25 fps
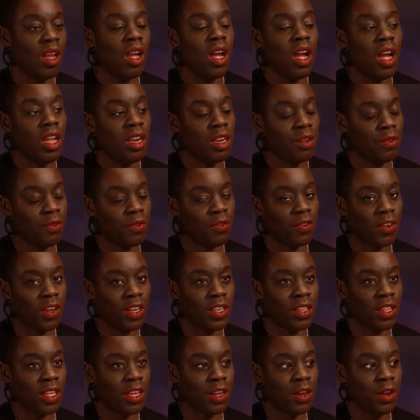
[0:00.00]
And I
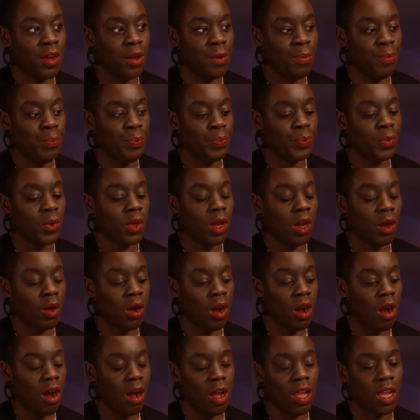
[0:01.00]
find that
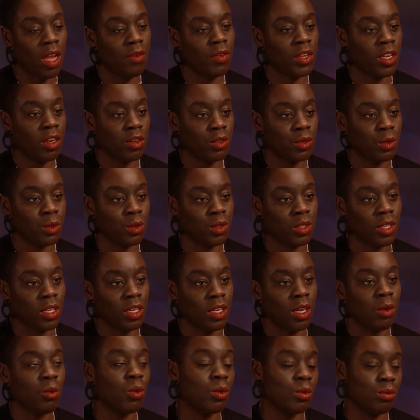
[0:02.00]
I have a young daughter,
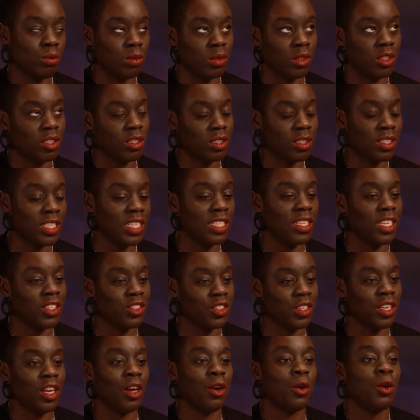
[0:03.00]
well, she's a teenager
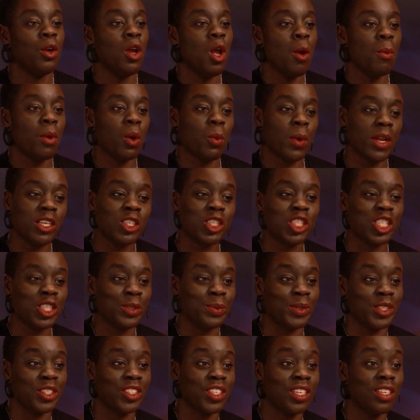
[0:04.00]
now, but when she
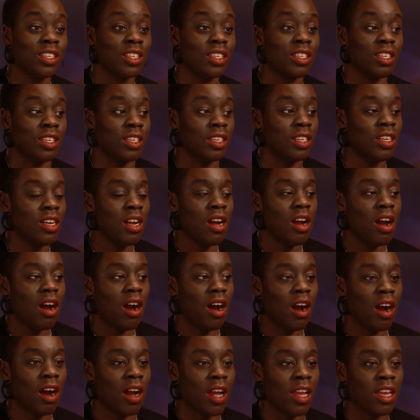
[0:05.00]
was younger,
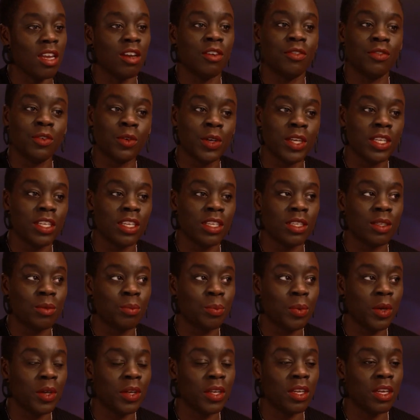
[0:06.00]
I avoided
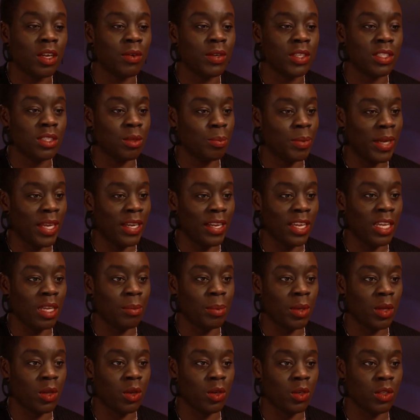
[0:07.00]
putting her into ballet
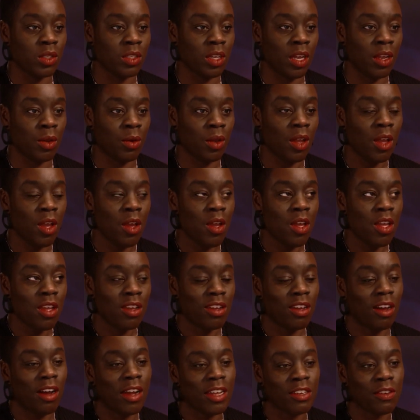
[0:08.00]
because I
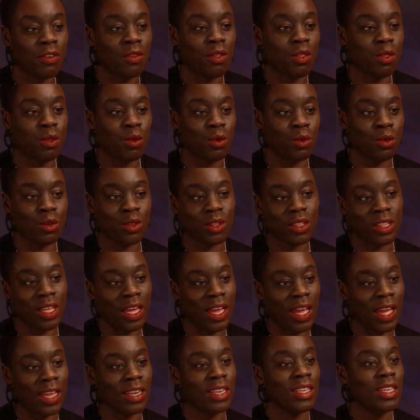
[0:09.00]
kind of thought
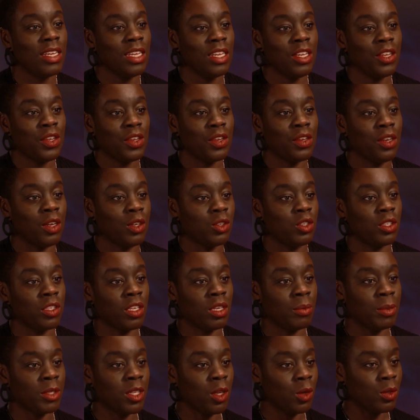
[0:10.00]
that, she's going
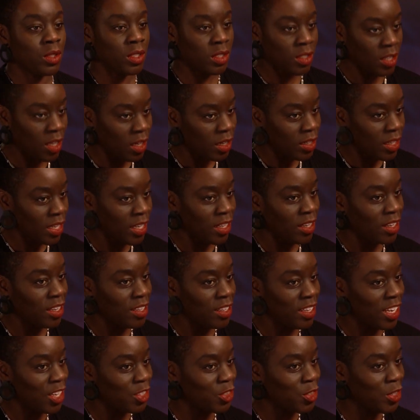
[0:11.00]
to be told to tuck in her
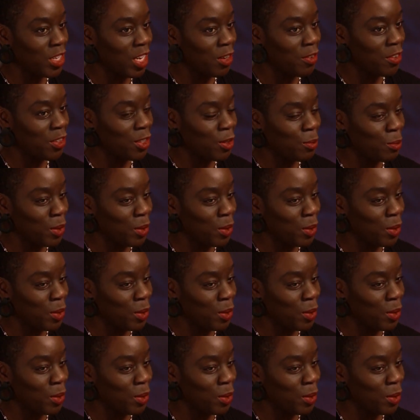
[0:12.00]
natural African